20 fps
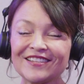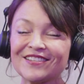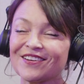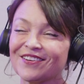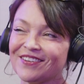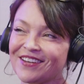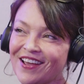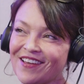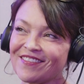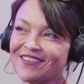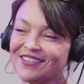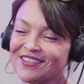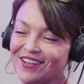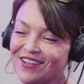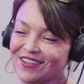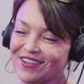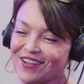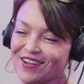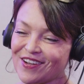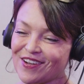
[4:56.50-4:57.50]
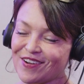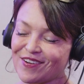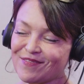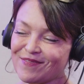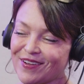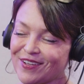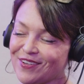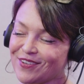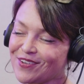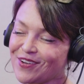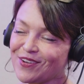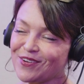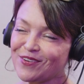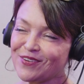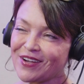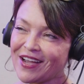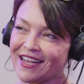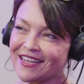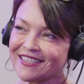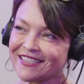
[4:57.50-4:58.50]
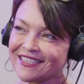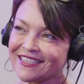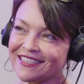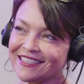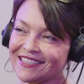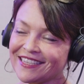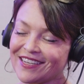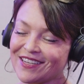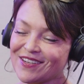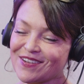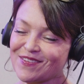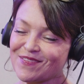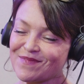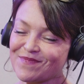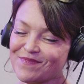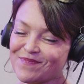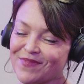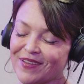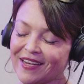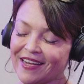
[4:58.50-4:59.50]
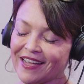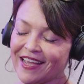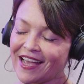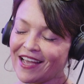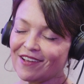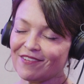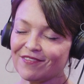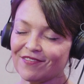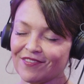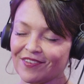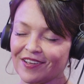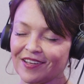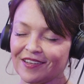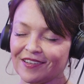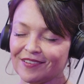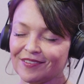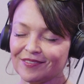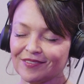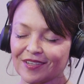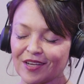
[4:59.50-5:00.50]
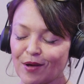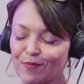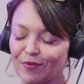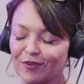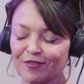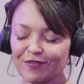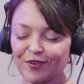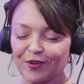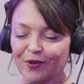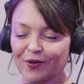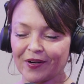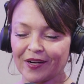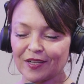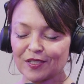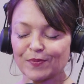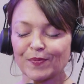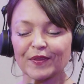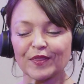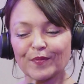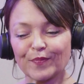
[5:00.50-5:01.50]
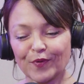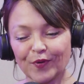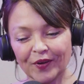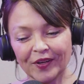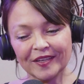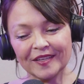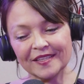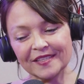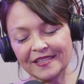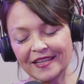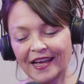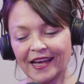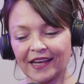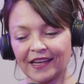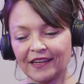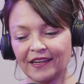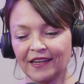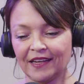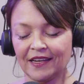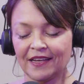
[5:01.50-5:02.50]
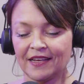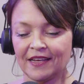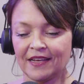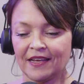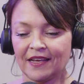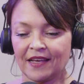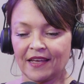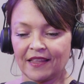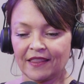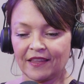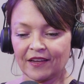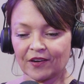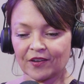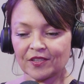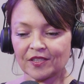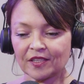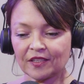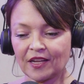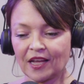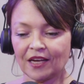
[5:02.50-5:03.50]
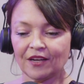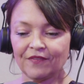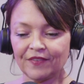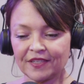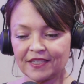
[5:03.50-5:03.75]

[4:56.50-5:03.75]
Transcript: don't have the .com. I don't know who has it, but I have a couple of URLs. But the point is that there's a lot of